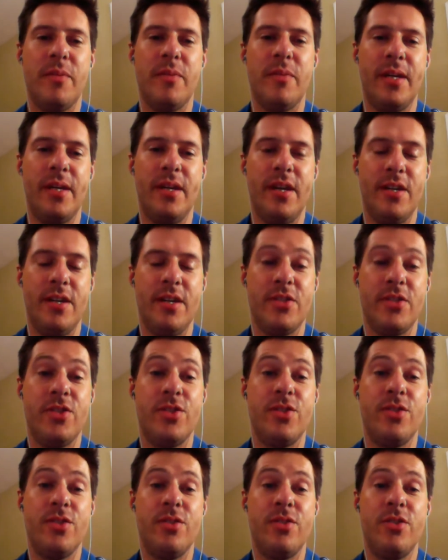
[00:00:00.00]
I mean, he has
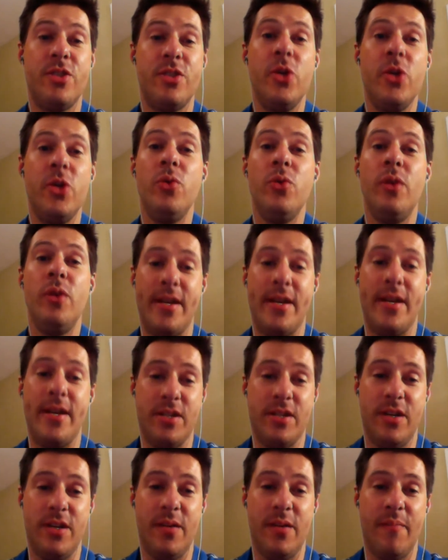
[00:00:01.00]
2 last
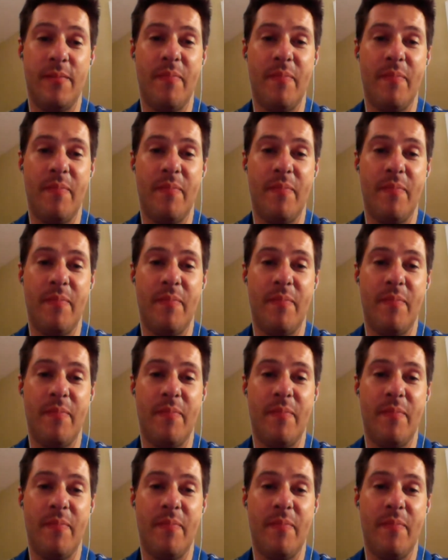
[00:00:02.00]
year.